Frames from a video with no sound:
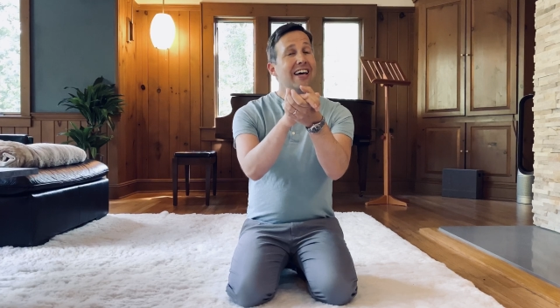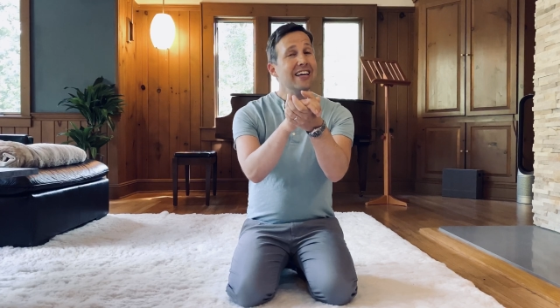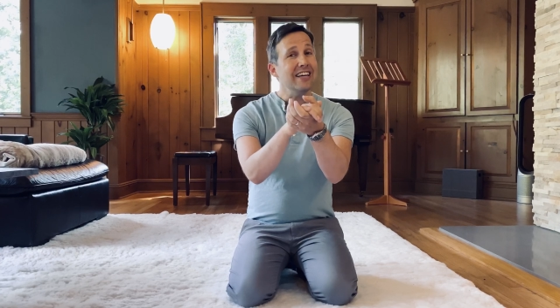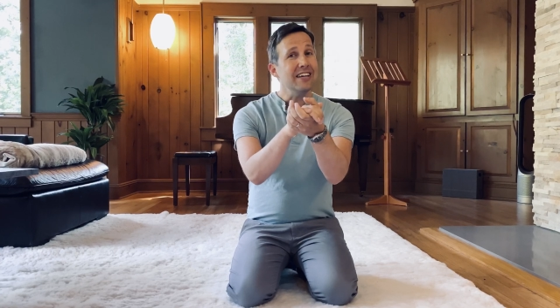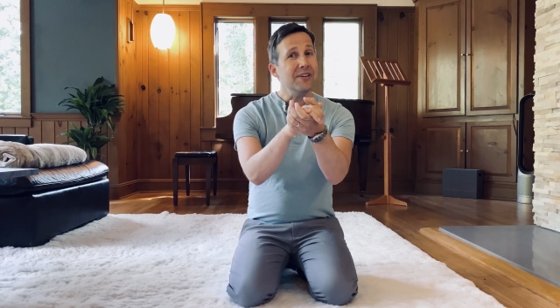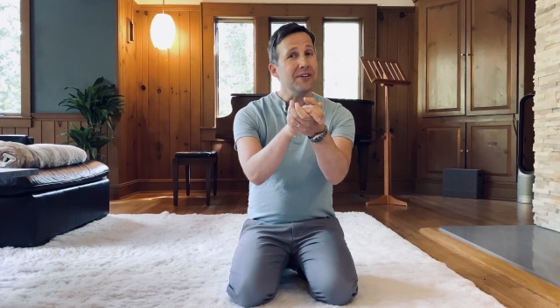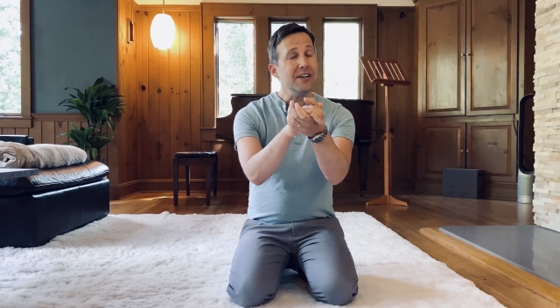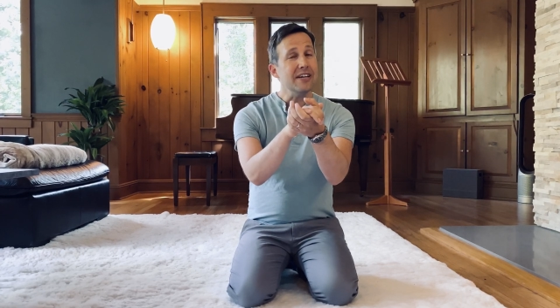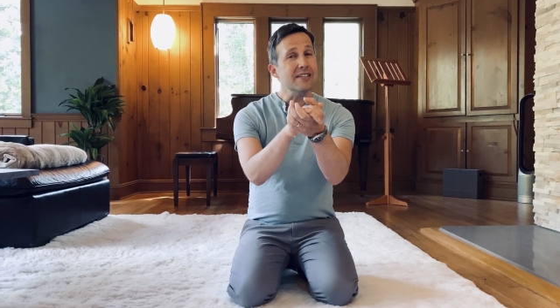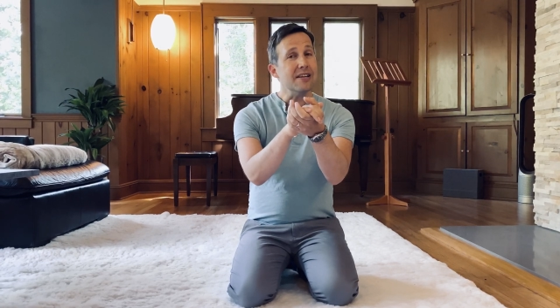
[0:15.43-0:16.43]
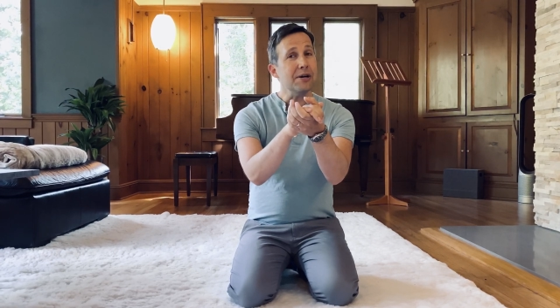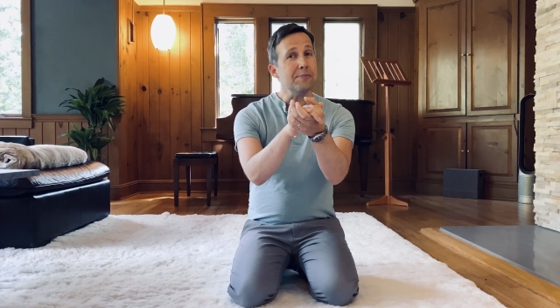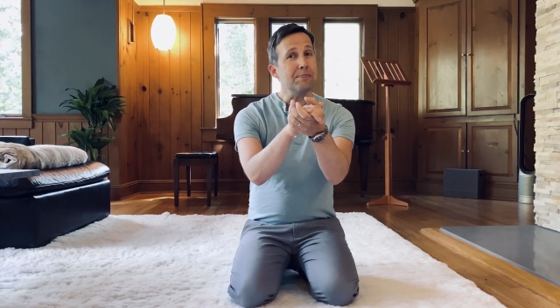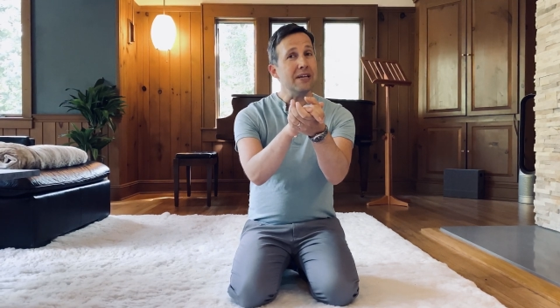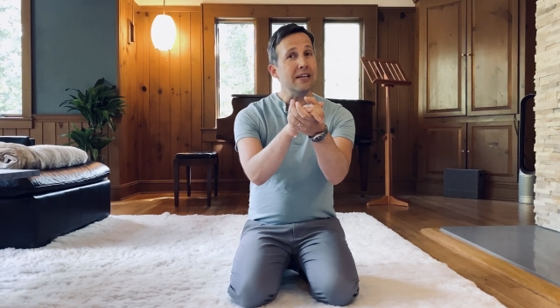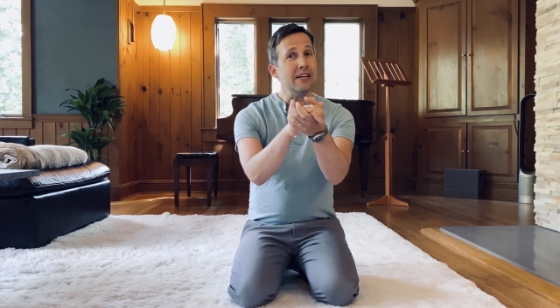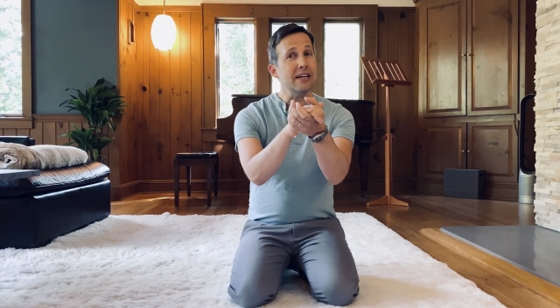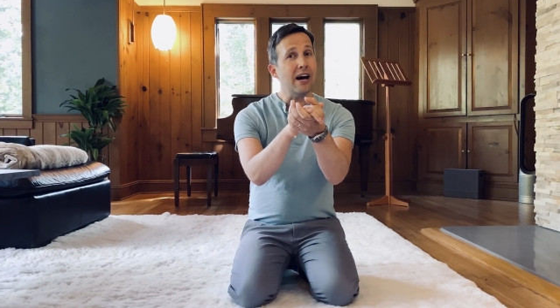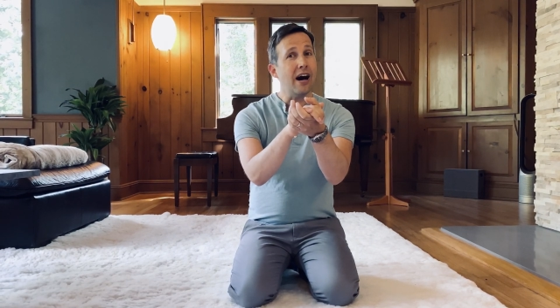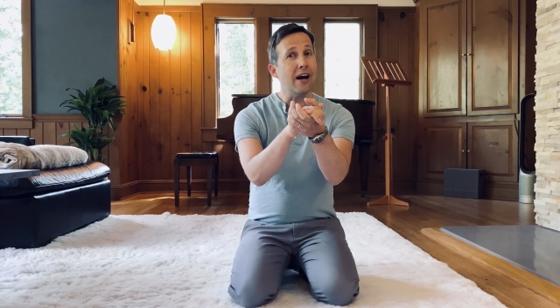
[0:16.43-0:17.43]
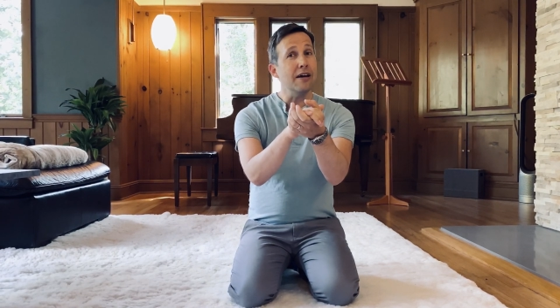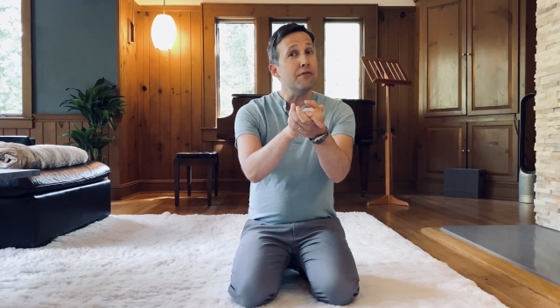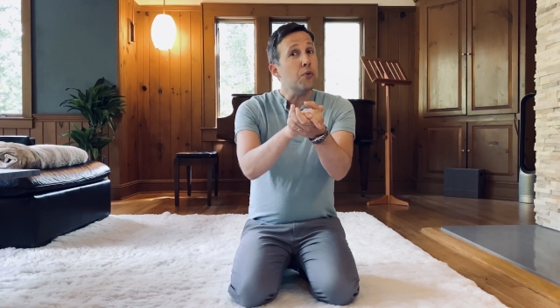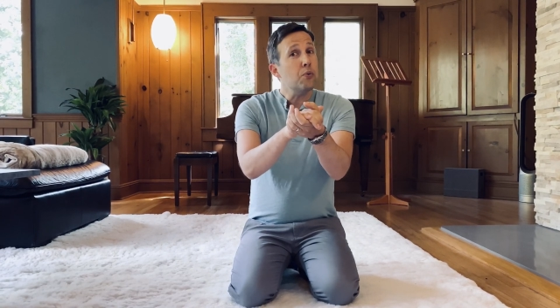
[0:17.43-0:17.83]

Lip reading: Here is a beehive.